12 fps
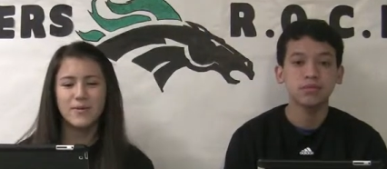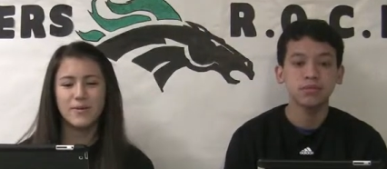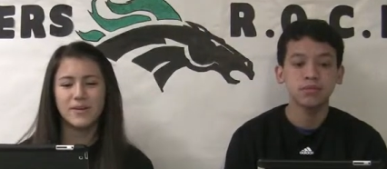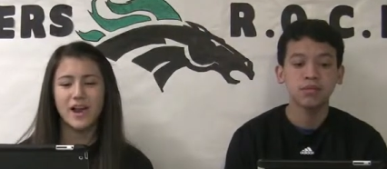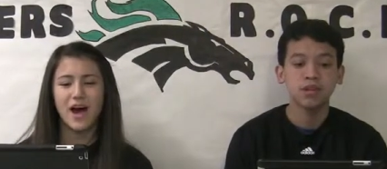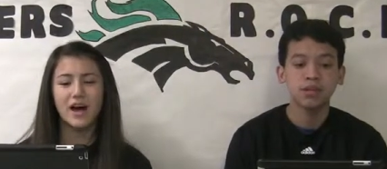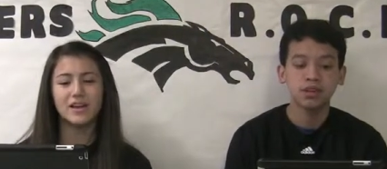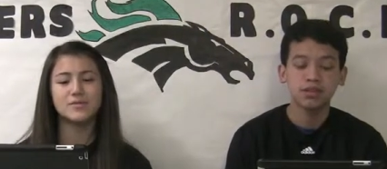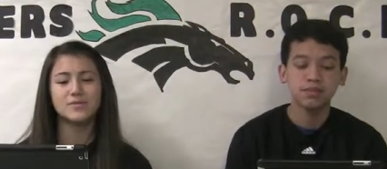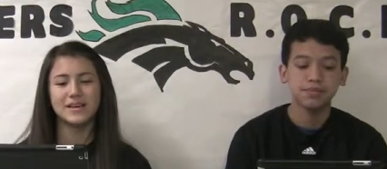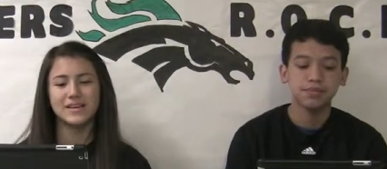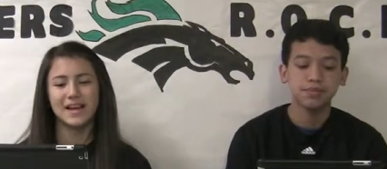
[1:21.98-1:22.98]
Speaker 1: will
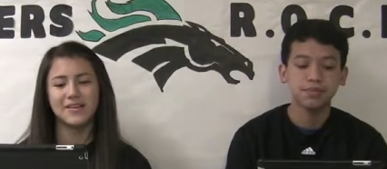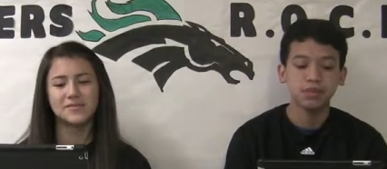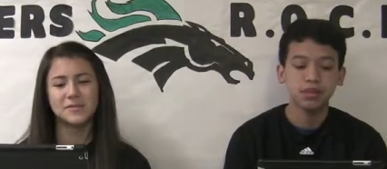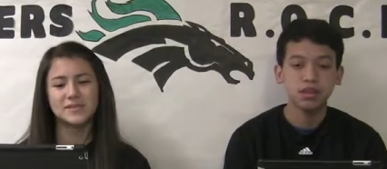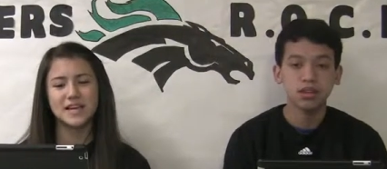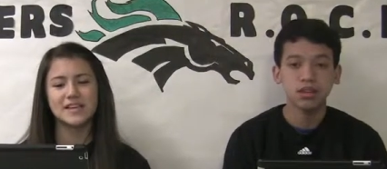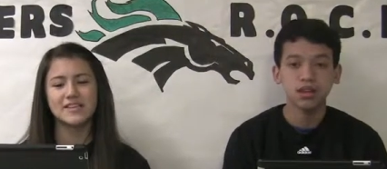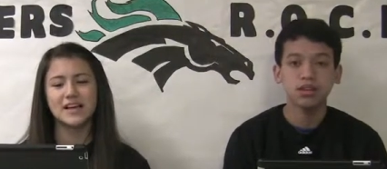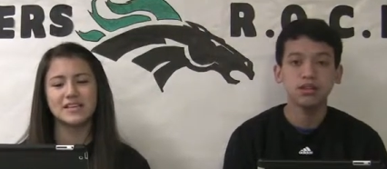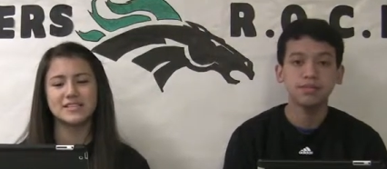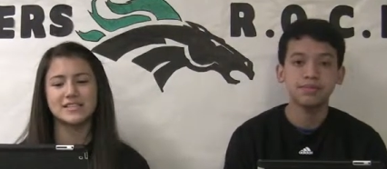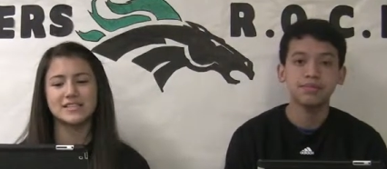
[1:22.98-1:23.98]
not be allowed to attend
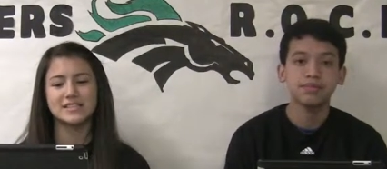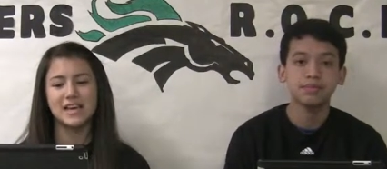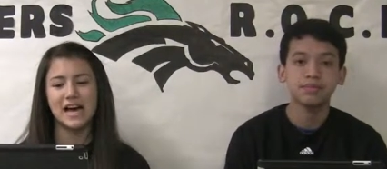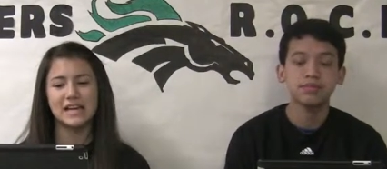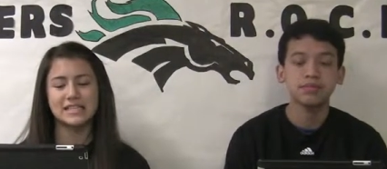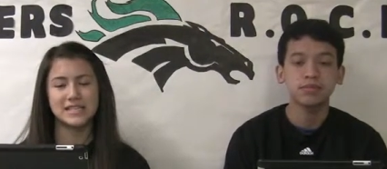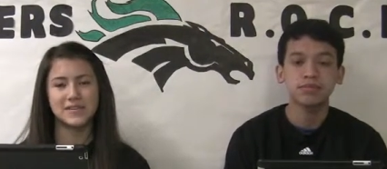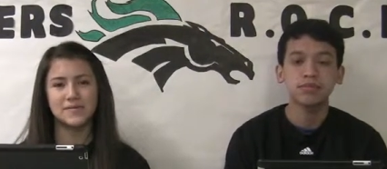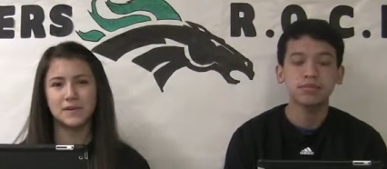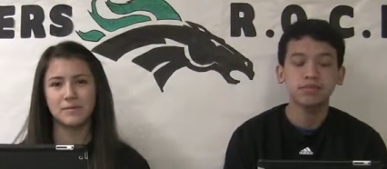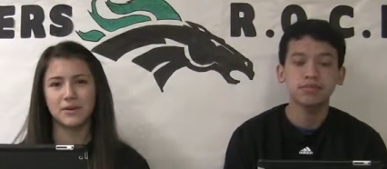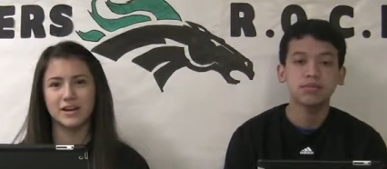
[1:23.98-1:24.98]
classes as
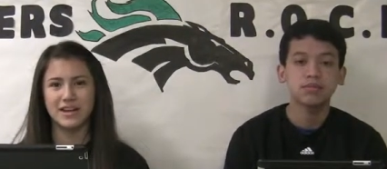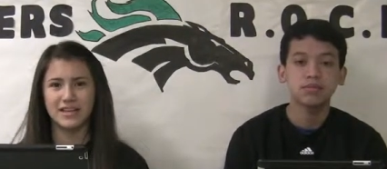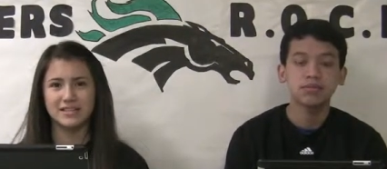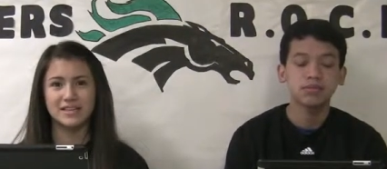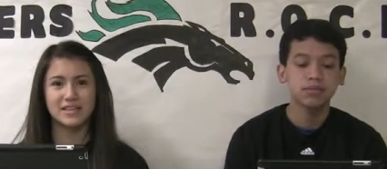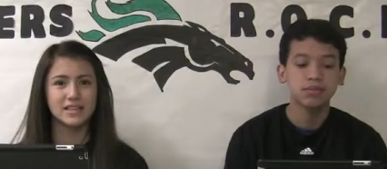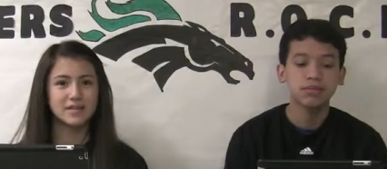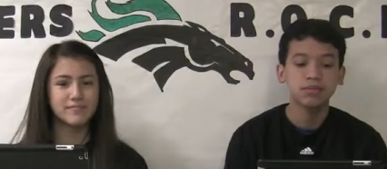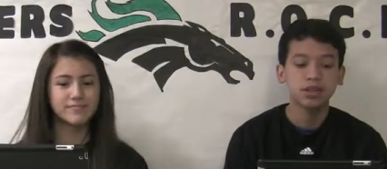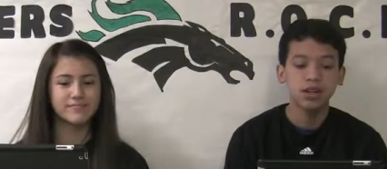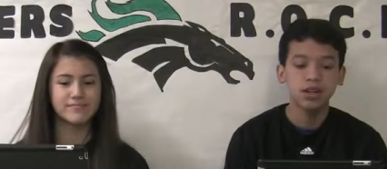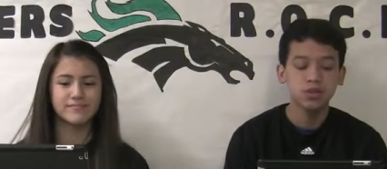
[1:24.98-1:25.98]
of February 19th.
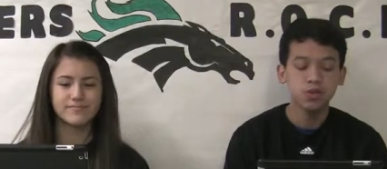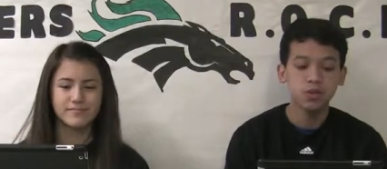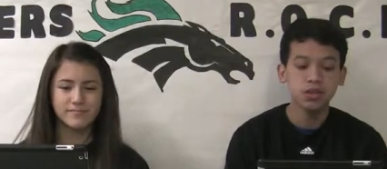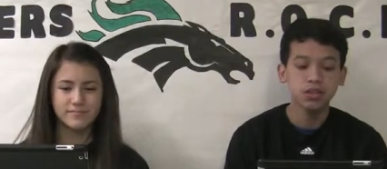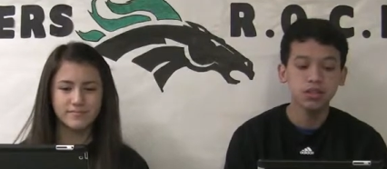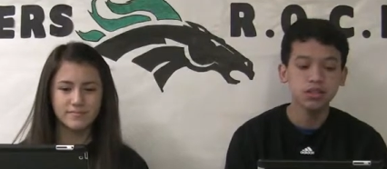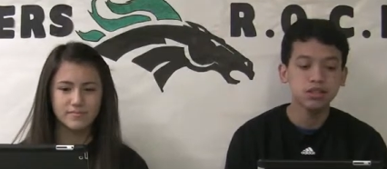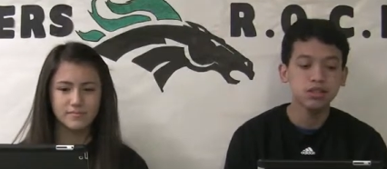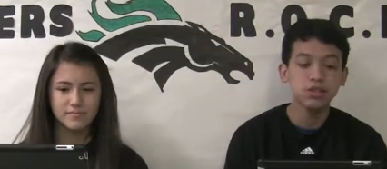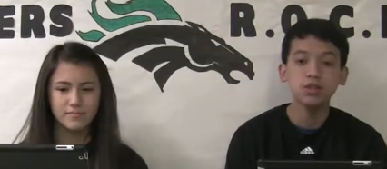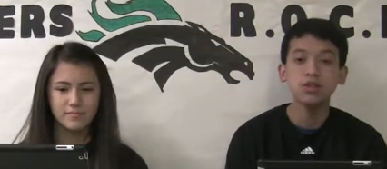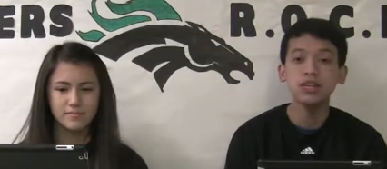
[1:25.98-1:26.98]
Speaker 2: Students,
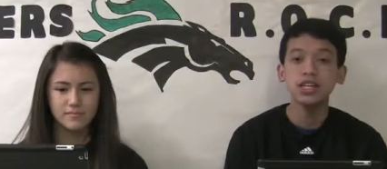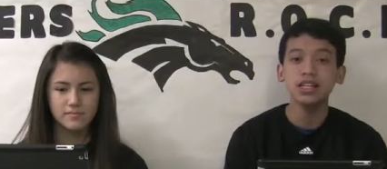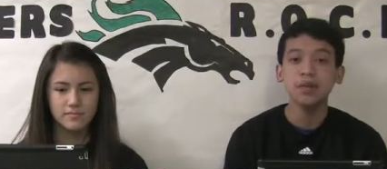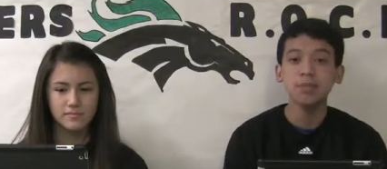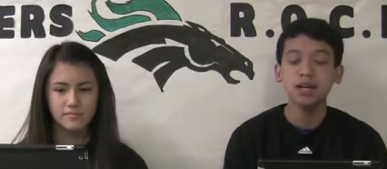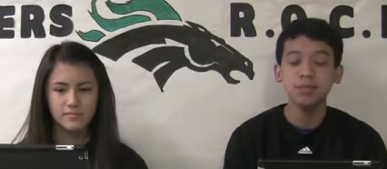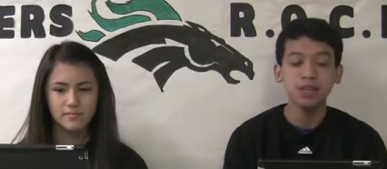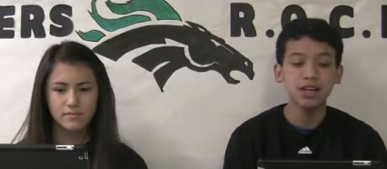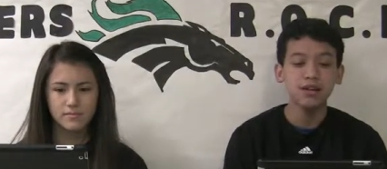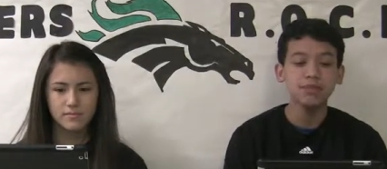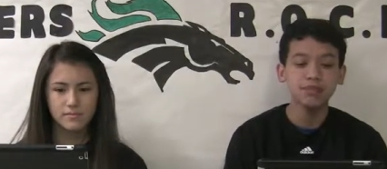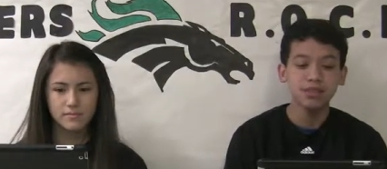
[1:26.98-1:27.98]
do you need a
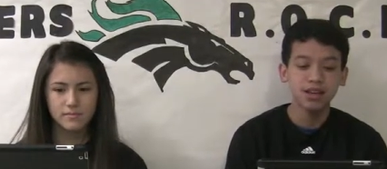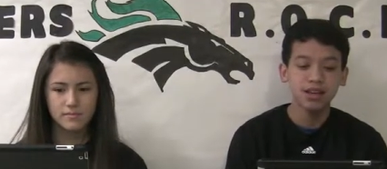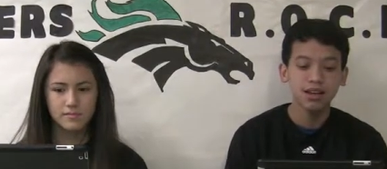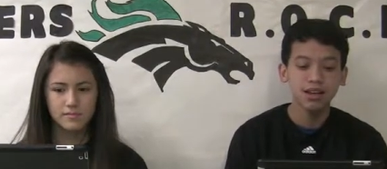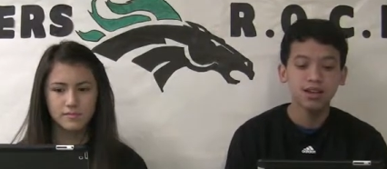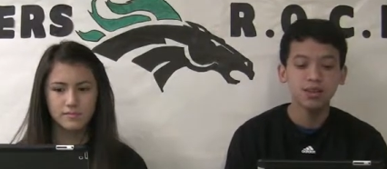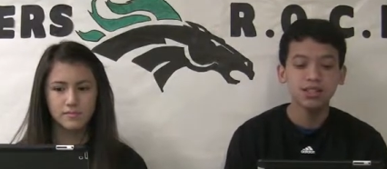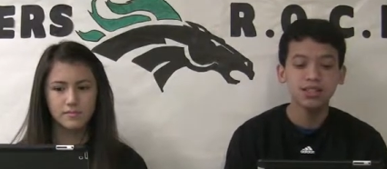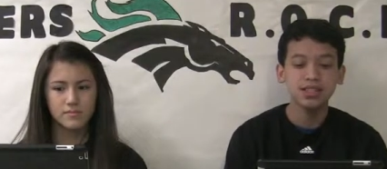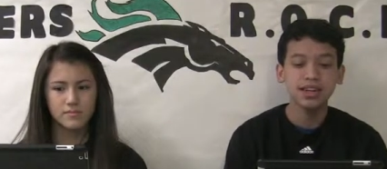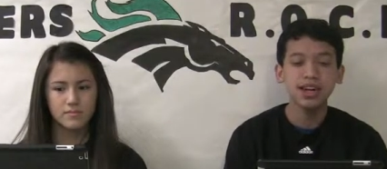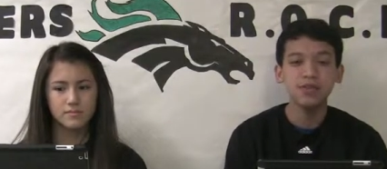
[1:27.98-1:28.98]
pick-me-up? When
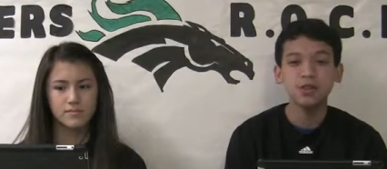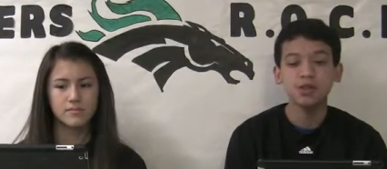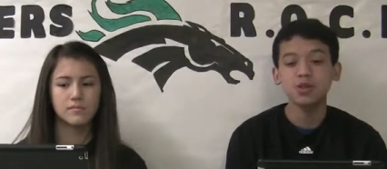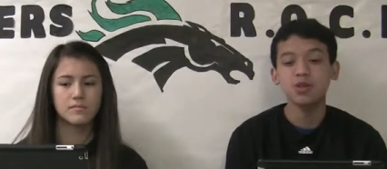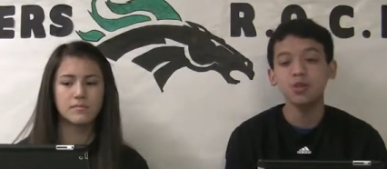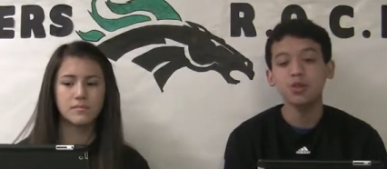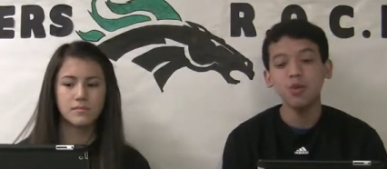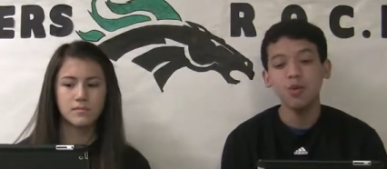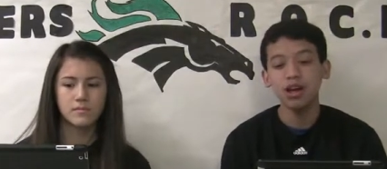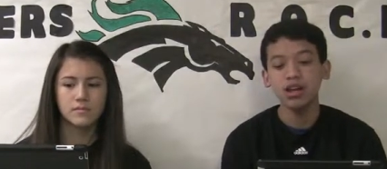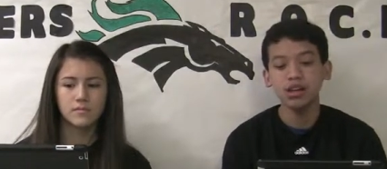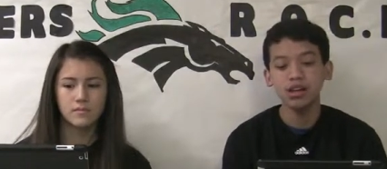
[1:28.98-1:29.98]
you stay after school,
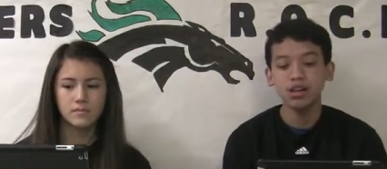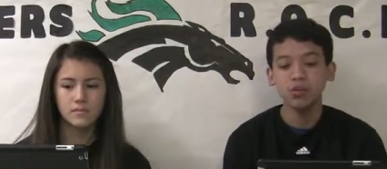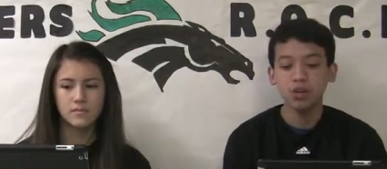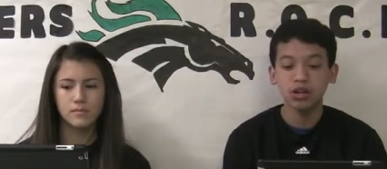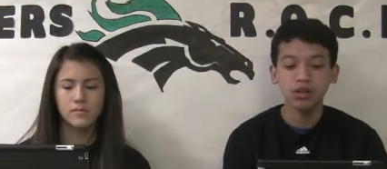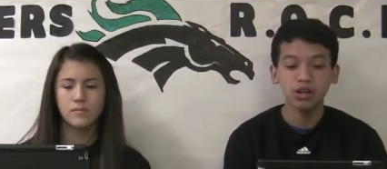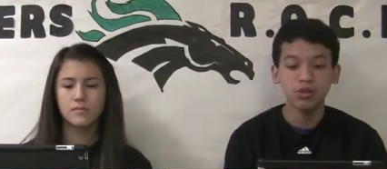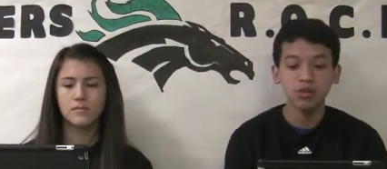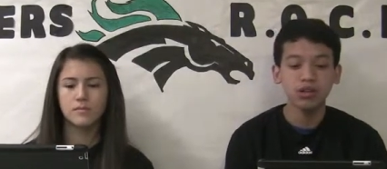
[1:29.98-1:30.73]
waiting, working